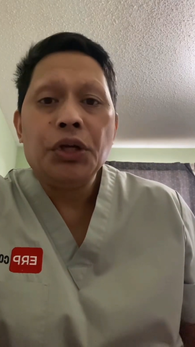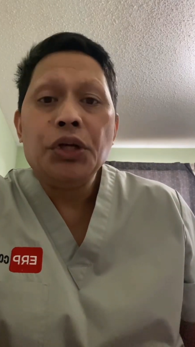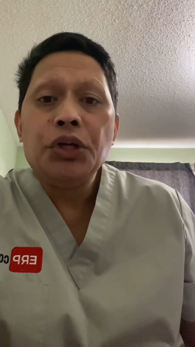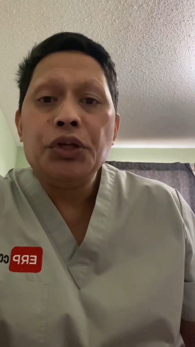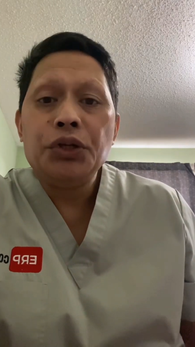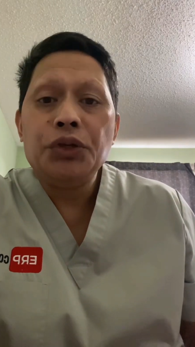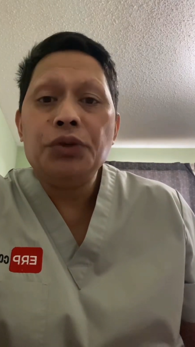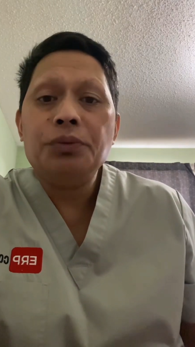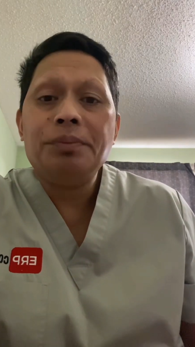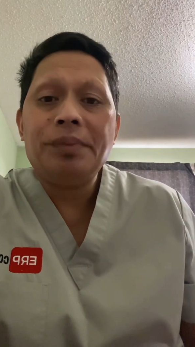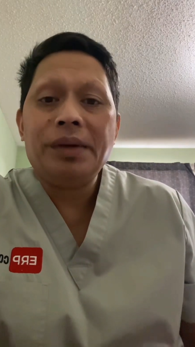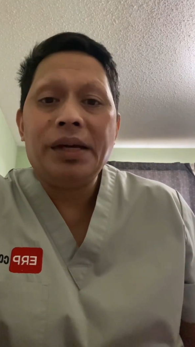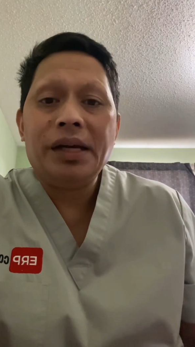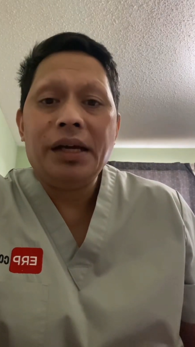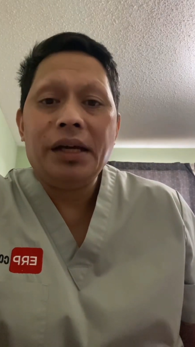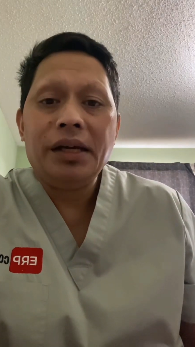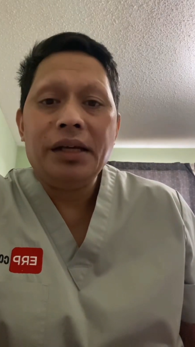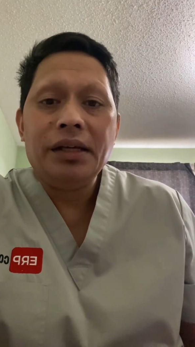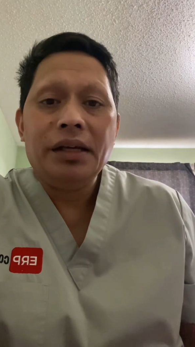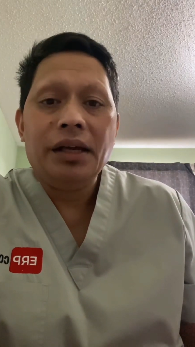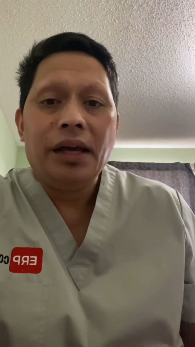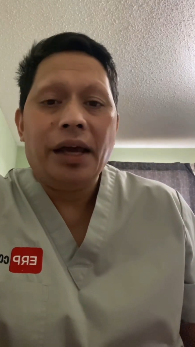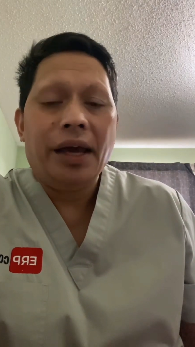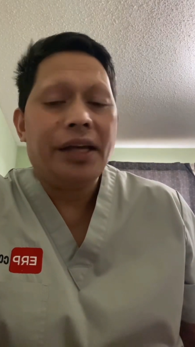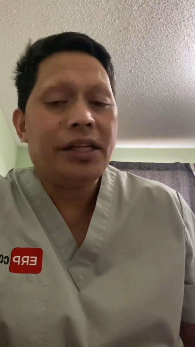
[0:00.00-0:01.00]
you may
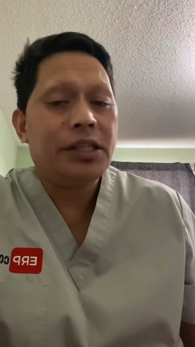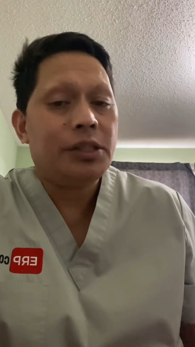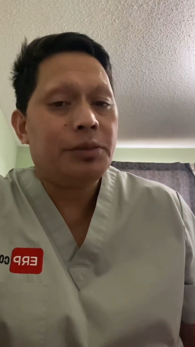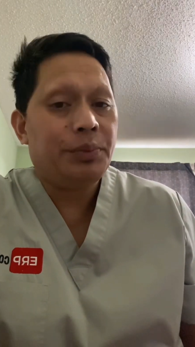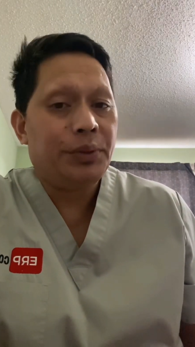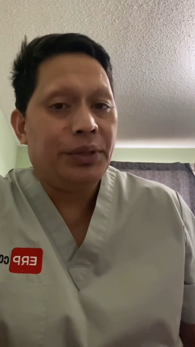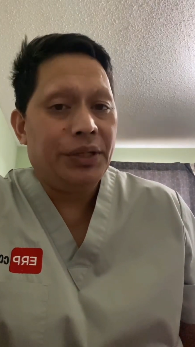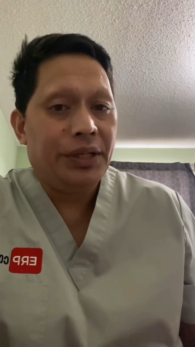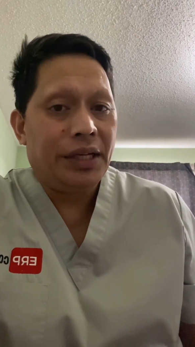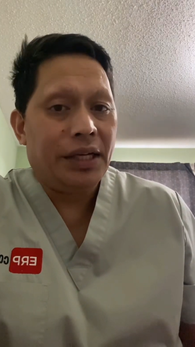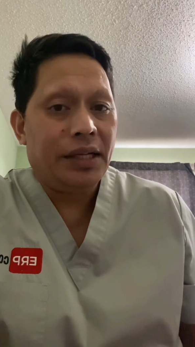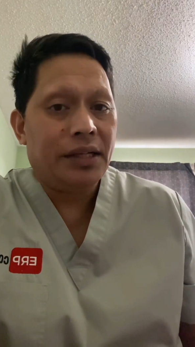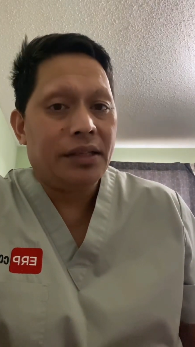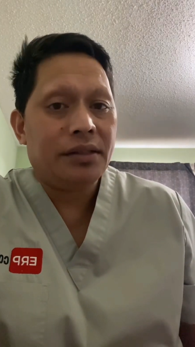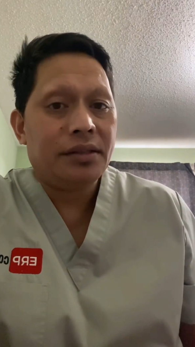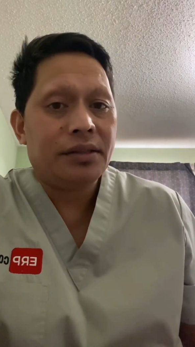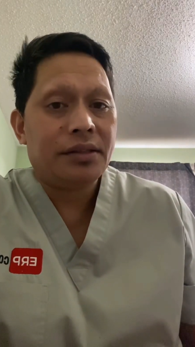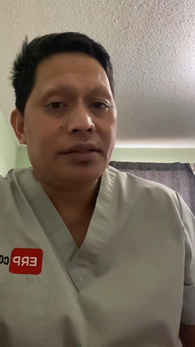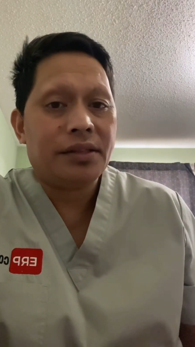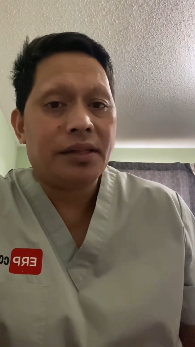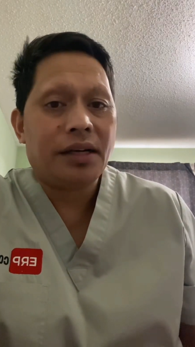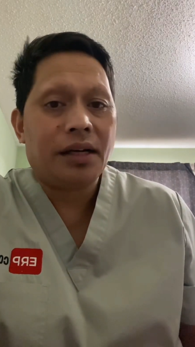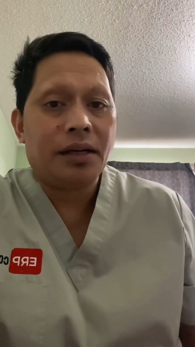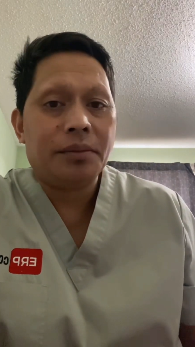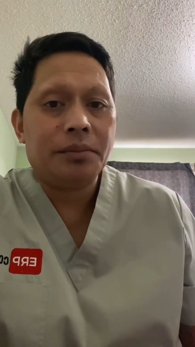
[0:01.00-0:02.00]
experience
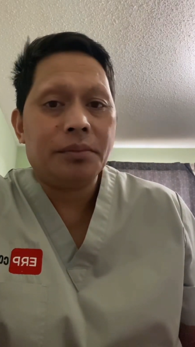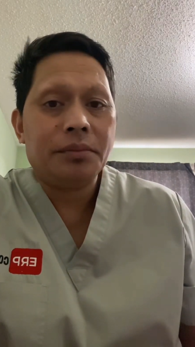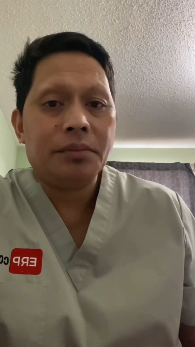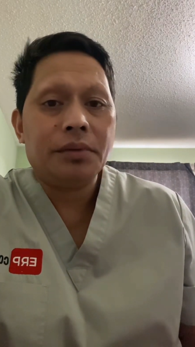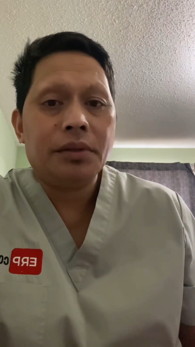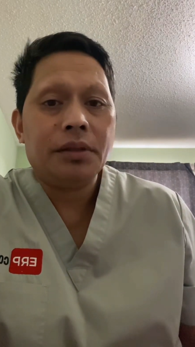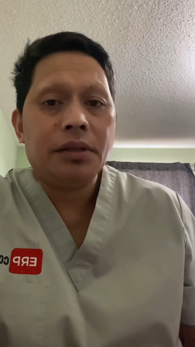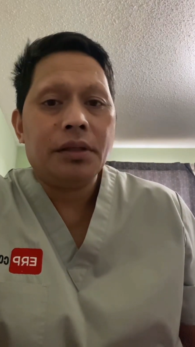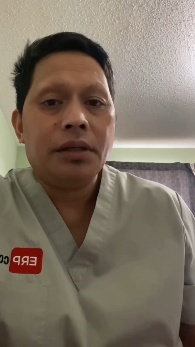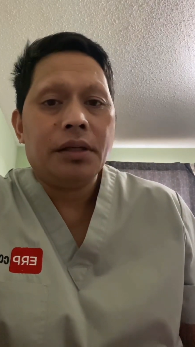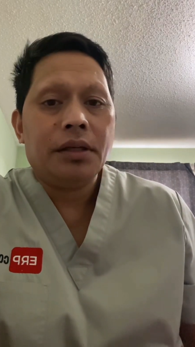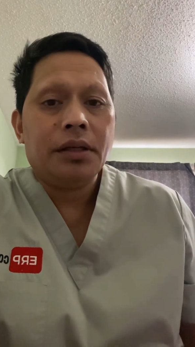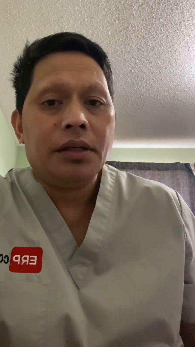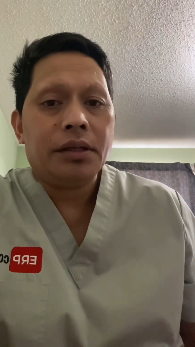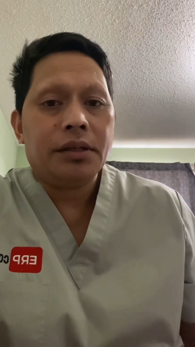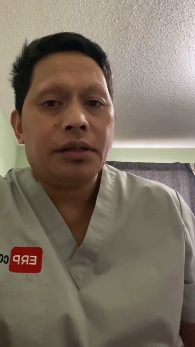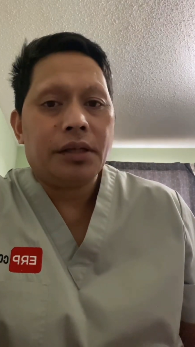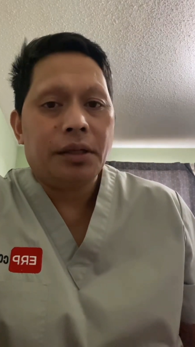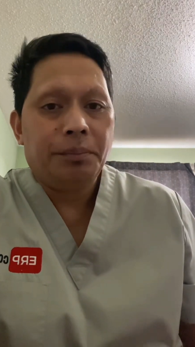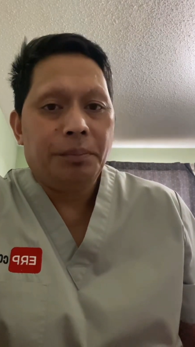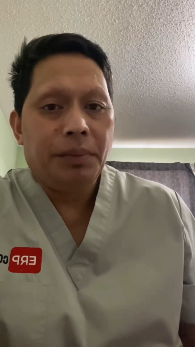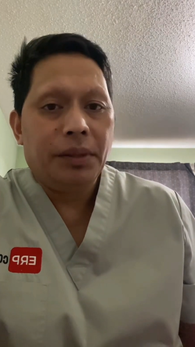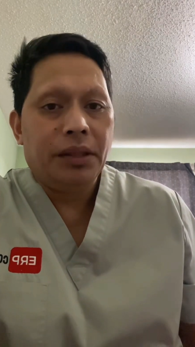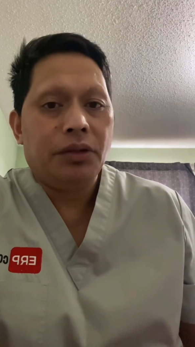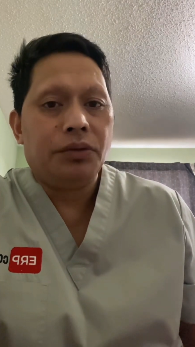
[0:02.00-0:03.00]
some
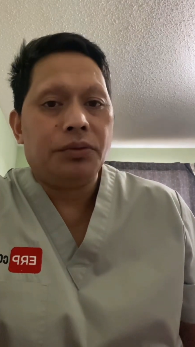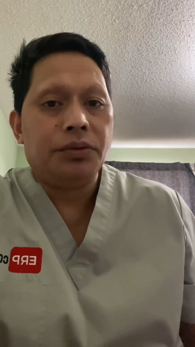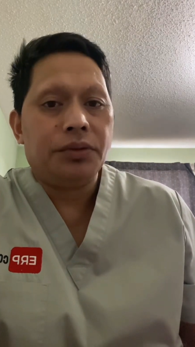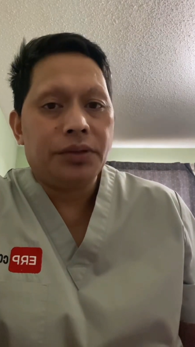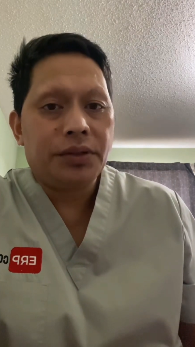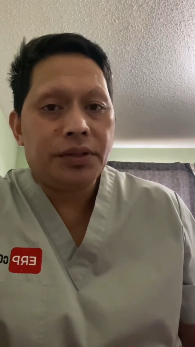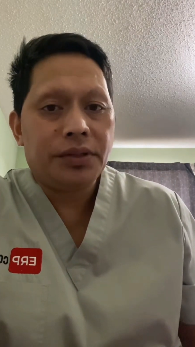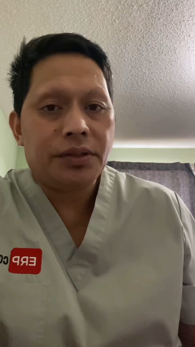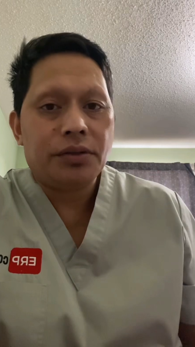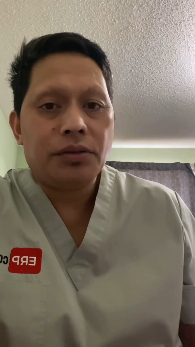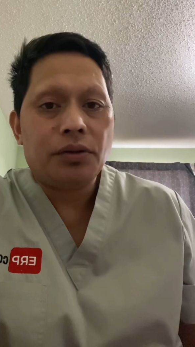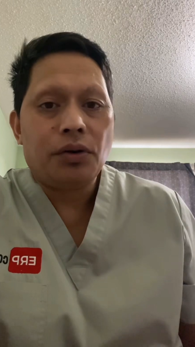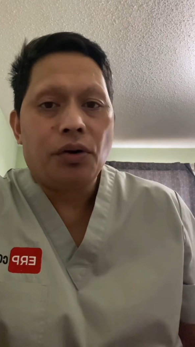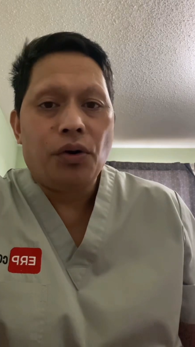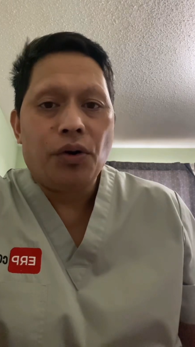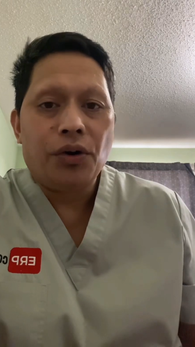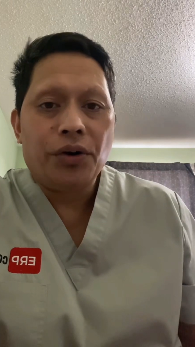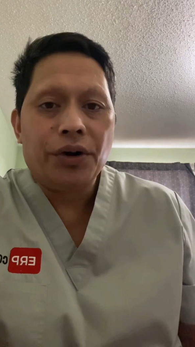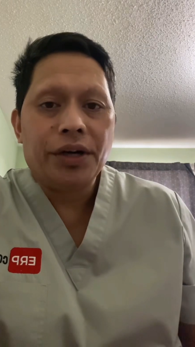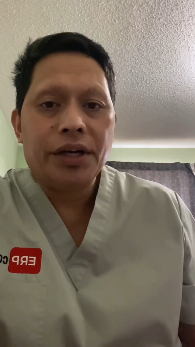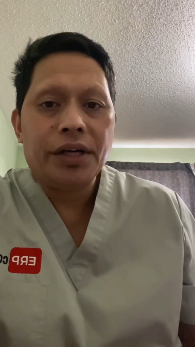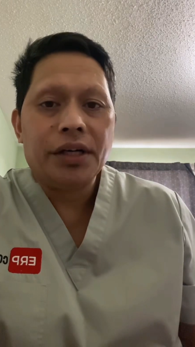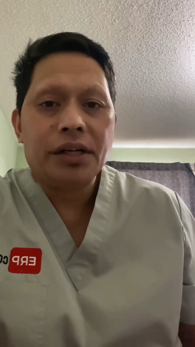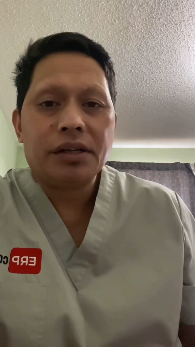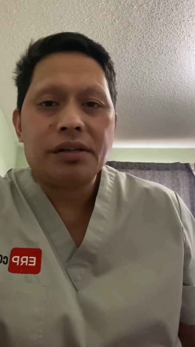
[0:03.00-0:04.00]
crepitus
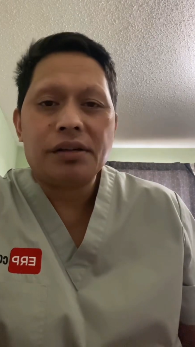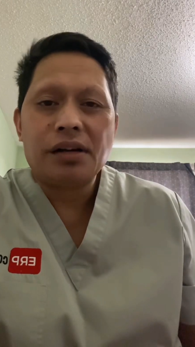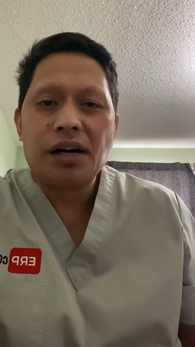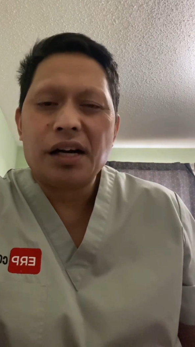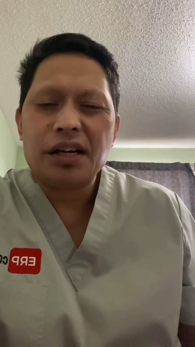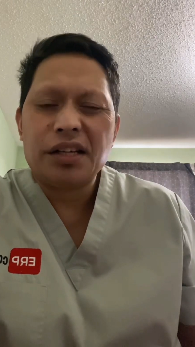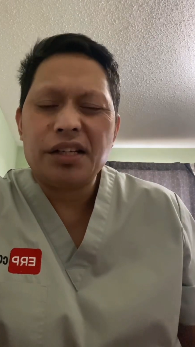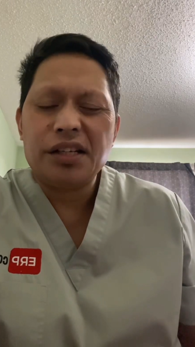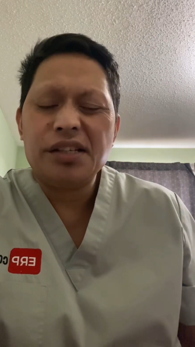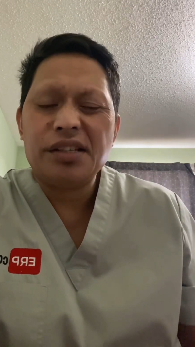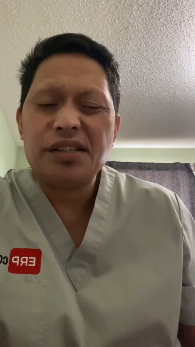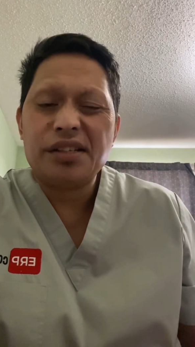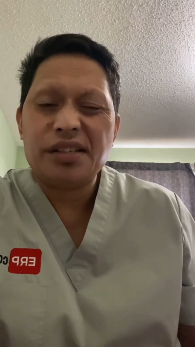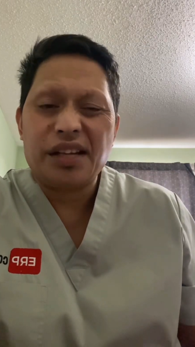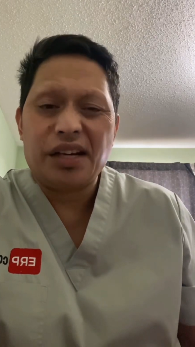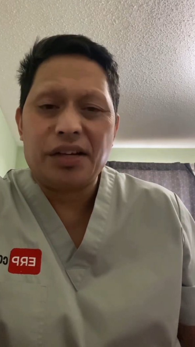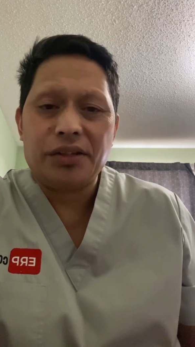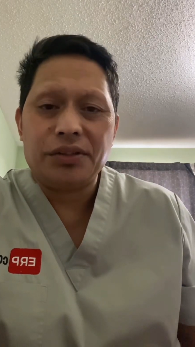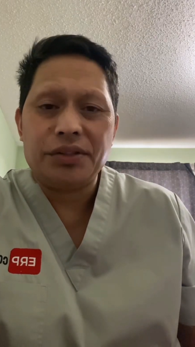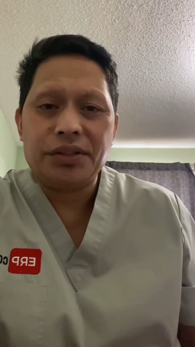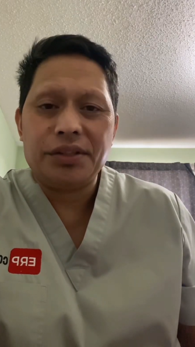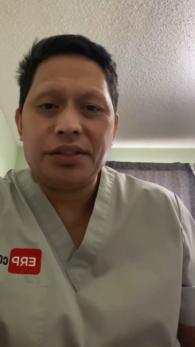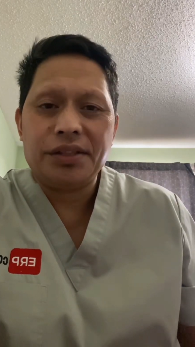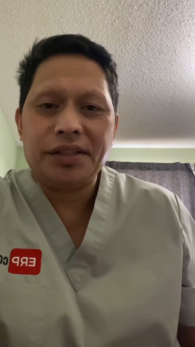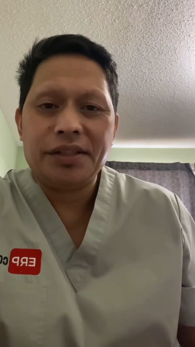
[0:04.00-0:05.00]
or cracking sound.